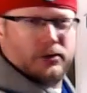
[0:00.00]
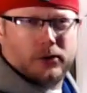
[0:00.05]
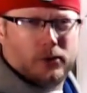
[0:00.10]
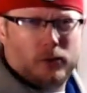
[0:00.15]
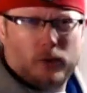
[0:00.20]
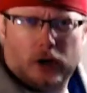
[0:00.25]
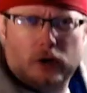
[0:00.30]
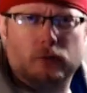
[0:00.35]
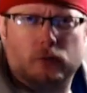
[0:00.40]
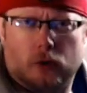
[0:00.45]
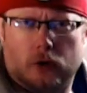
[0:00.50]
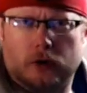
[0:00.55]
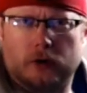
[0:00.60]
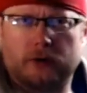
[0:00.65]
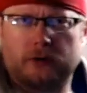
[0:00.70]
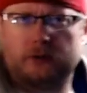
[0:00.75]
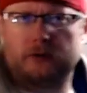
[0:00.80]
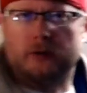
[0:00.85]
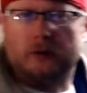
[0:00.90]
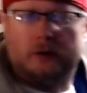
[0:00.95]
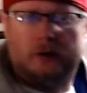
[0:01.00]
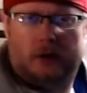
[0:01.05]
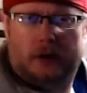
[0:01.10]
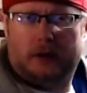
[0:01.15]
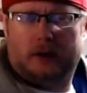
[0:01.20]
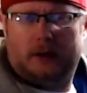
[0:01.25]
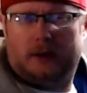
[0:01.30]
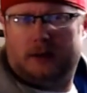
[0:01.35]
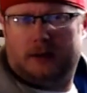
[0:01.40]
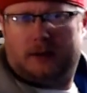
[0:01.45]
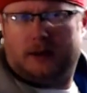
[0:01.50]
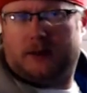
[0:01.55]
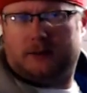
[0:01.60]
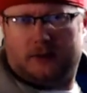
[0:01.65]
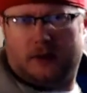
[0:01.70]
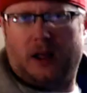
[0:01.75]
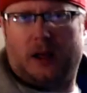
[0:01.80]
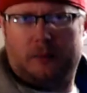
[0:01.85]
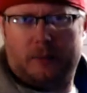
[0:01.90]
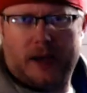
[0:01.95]
one works. It does
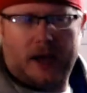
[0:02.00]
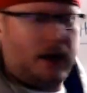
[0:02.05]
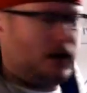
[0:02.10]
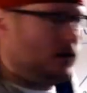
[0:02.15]
not matter,